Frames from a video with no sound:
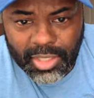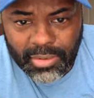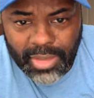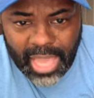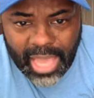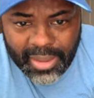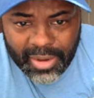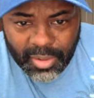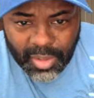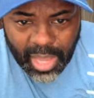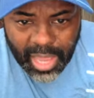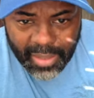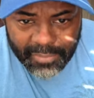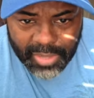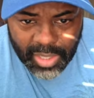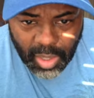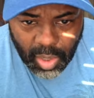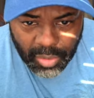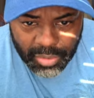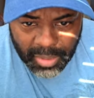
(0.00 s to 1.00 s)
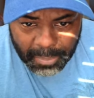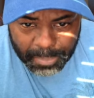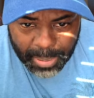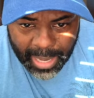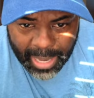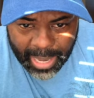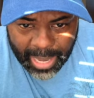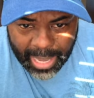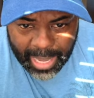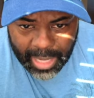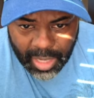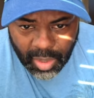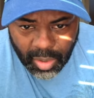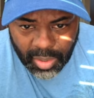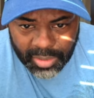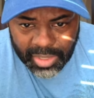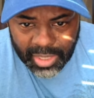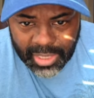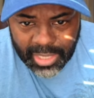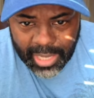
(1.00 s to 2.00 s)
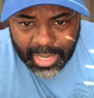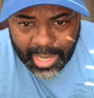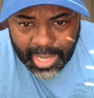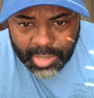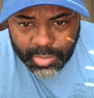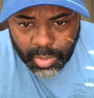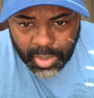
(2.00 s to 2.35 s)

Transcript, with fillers: if you don't have it on the pad or at the cash